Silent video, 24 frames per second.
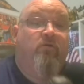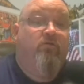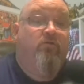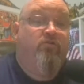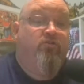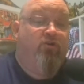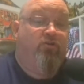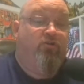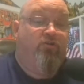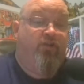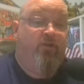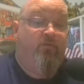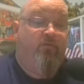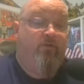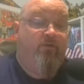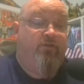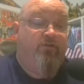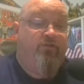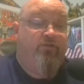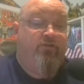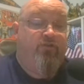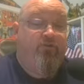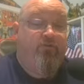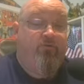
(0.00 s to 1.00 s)
Zartan
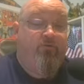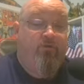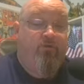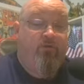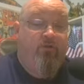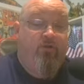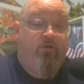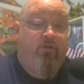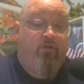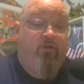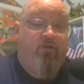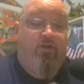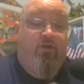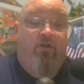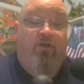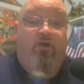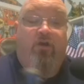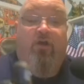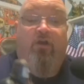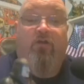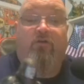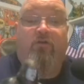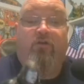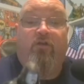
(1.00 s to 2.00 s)
went to.
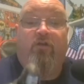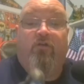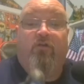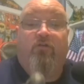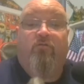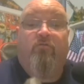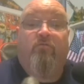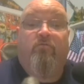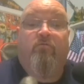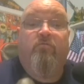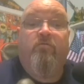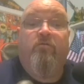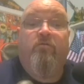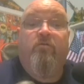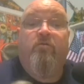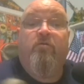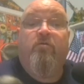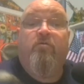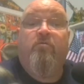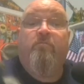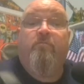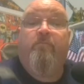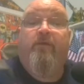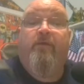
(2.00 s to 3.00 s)
I don't know.
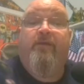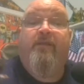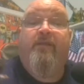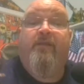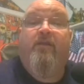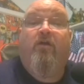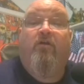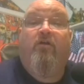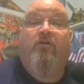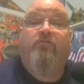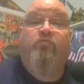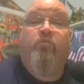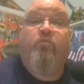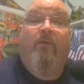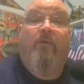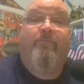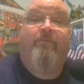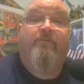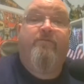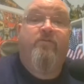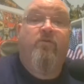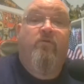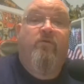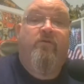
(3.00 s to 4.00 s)
But again, all his
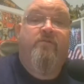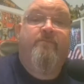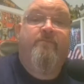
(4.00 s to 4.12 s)
weapons go on his